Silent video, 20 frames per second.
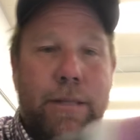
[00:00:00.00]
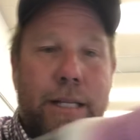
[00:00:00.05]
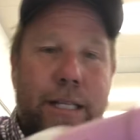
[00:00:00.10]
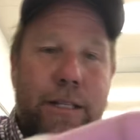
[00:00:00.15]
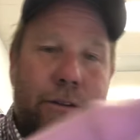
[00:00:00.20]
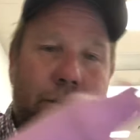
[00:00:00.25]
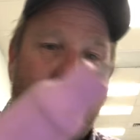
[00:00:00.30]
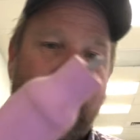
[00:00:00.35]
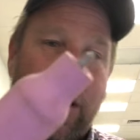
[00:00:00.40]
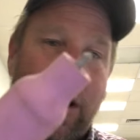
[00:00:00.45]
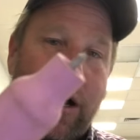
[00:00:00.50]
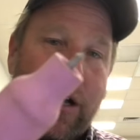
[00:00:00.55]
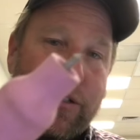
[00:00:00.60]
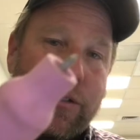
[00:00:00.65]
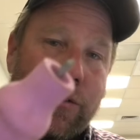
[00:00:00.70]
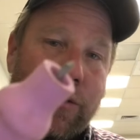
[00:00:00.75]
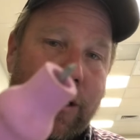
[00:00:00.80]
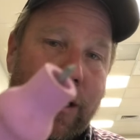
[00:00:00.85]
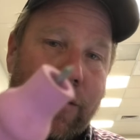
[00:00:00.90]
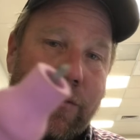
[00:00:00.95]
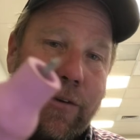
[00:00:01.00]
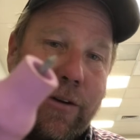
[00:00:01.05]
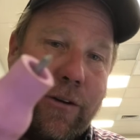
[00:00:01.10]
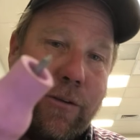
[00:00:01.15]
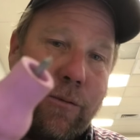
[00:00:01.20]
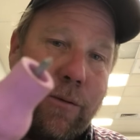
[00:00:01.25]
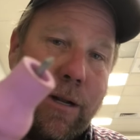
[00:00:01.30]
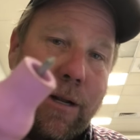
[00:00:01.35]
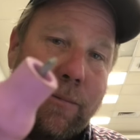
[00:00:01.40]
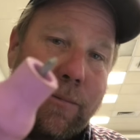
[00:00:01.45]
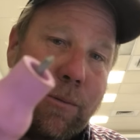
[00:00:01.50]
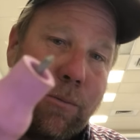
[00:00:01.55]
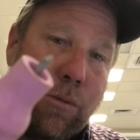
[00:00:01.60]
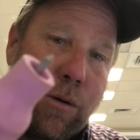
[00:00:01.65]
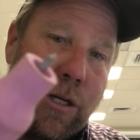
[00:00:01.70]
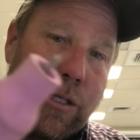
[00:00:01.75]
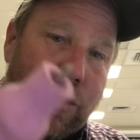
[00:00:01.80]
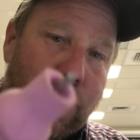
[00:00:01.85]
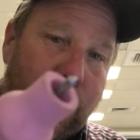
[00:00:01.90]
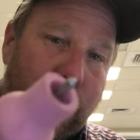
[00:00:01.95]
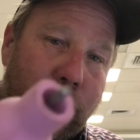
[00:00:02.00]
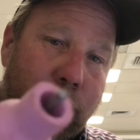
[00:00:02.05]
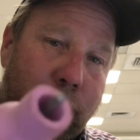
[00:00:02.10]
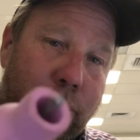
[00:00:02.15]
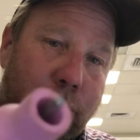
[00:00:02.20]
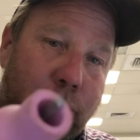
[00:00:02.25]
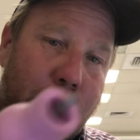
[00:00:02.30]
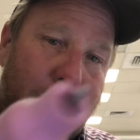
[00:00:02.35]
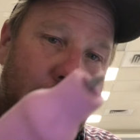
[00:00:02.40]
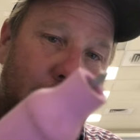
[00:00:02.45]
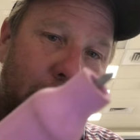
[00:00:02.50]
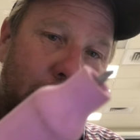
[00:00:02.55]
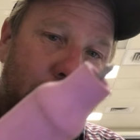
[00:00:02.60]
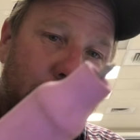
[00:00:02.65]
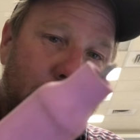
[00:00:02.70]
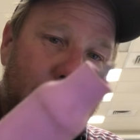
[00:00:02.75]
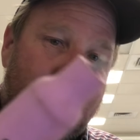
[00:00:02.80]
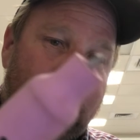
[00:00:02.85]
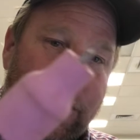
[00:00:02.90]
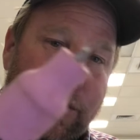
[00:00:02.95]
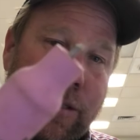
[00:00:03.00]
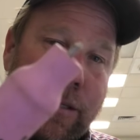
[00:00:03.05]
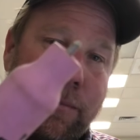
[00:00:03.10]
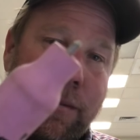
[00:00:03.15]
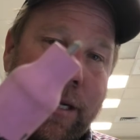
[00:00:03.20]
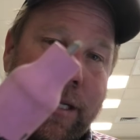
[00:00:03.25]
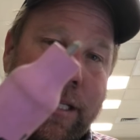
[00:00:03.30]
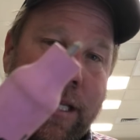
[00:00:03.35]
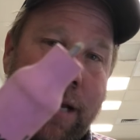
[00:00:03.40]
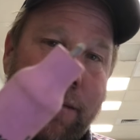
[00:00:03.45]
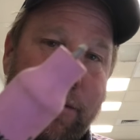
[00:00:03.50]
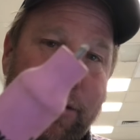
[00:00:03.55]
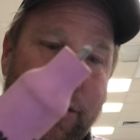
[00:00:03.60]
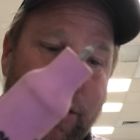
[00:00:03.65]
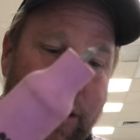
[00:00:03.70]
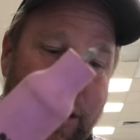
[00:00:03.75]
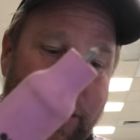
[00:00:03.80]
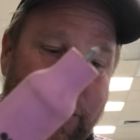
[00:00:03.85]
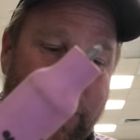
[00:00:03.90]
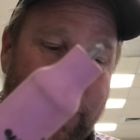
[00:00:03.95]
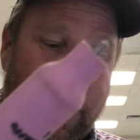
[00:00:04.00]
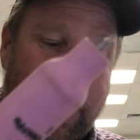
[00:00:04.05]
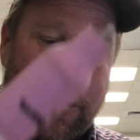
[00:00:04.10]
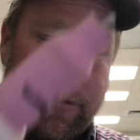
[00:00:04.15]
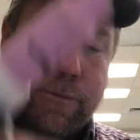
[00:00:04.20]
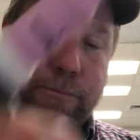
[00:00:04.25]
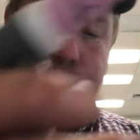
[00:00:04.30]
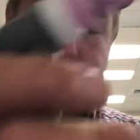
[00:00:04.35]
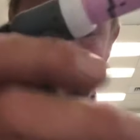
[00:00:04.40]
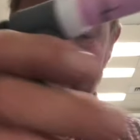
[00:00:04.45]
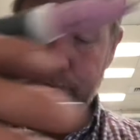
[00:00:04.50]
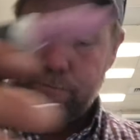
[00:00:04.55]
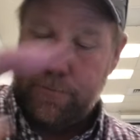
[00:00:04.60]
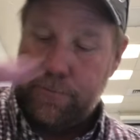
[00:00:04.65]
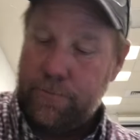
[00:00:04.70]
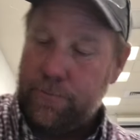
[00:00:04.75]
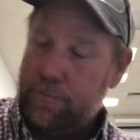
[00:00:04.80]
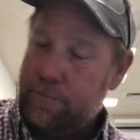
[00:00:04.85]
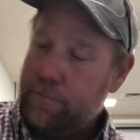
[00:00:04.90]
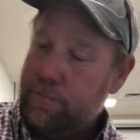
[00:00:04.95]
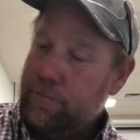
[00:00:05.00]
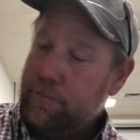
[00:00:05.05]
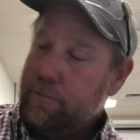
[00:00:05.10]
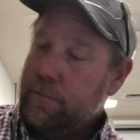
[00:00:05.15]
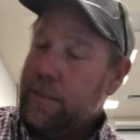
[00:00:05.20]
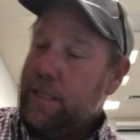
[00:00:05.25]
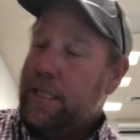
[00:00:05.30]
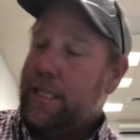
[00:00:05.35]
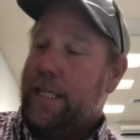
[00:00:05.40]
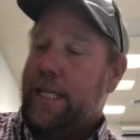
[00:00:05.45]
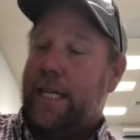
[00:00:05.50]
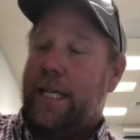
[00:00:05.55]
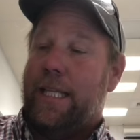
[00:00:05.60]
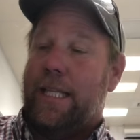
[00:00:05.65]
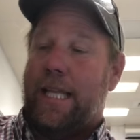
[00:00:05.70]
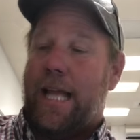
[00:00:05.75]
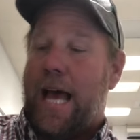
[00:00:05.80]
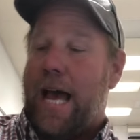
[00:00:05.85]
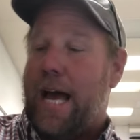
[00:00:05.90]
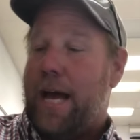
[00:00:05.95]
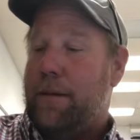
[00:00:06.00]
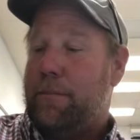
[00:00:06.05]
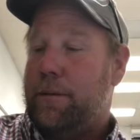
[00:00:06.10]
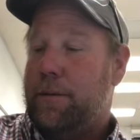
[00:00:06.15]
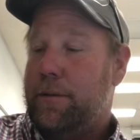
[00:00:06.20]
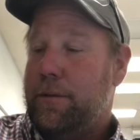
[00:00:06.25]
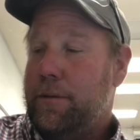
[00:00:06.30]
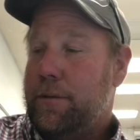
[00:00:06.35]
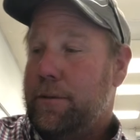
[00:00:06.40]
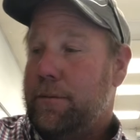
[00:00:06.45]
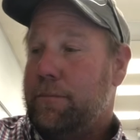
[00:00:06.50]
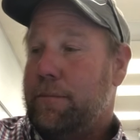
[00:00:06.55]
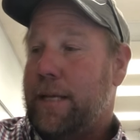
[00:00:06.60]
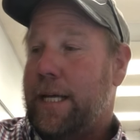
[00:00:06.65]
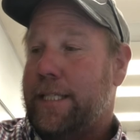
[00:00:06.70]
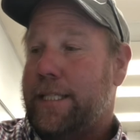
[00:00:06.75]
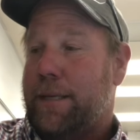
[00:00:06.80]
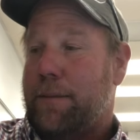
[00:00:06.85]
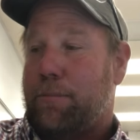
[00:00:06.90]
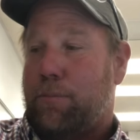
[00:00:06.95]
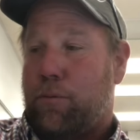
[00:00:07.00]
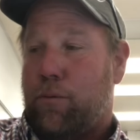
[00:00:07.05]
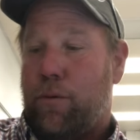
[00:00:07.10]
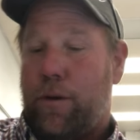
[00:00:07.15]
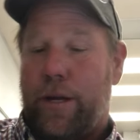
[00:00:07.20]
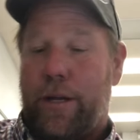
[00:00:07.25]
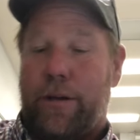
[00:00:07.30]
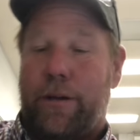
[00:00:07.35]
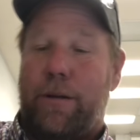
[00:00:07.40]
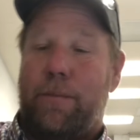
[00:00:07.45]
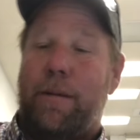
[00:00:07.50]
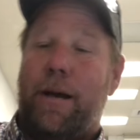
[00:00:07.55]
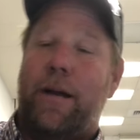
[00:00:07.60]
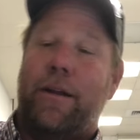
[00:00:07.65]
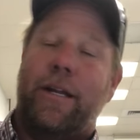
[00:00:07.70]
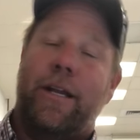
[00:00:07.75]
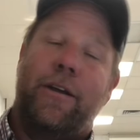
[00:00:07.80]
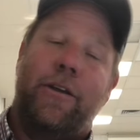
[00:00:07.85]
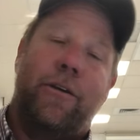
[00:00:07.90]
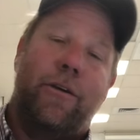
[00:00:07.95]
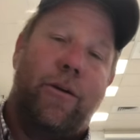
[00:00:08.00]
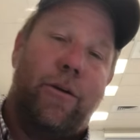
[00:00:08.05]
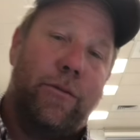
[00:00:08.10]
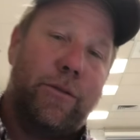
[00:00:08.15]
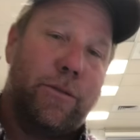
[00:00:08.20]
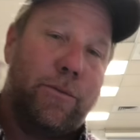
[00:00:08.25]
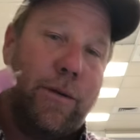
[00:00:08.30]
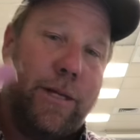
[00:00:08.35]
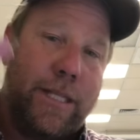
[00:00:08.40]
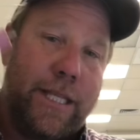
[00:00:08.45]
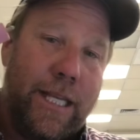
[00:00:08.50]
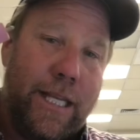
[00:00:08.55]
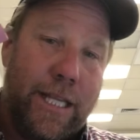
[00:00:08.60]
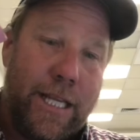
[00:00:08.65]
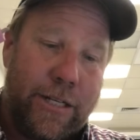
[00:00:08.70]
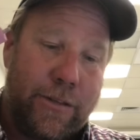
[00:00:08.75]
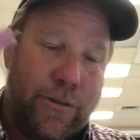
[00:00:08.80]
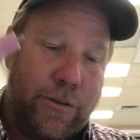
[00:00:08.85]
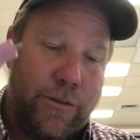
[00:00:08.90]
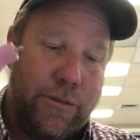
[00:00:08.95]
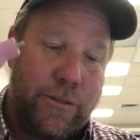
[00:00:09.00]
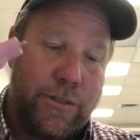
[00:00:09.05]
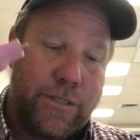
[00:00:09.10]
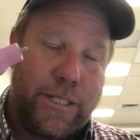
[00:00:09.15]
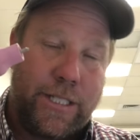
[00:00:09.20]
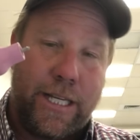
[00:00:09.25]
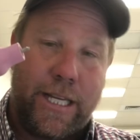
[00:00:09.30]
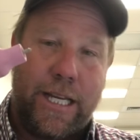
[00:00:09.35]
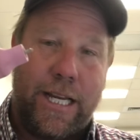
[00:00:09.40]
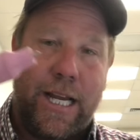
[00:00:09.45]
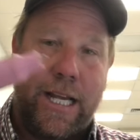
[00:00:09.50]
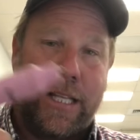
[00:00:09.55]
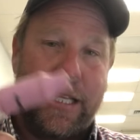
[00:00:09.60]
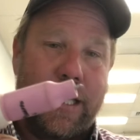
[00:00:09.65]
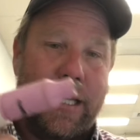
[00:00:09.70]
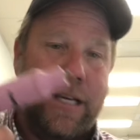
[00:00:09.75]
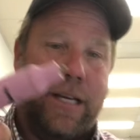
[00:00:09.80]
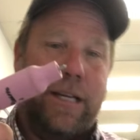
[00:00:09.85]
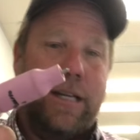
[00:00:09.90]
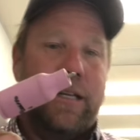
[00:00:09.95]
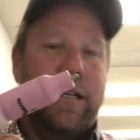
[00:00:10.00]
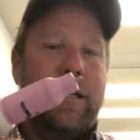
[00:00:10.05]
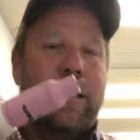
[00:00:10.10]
That little nozzle there for you to run up the pressure level, we could probably shield about that much electrode. In lab, that's a pretty good amount. Now, you always want the electrode sticking out of the gun.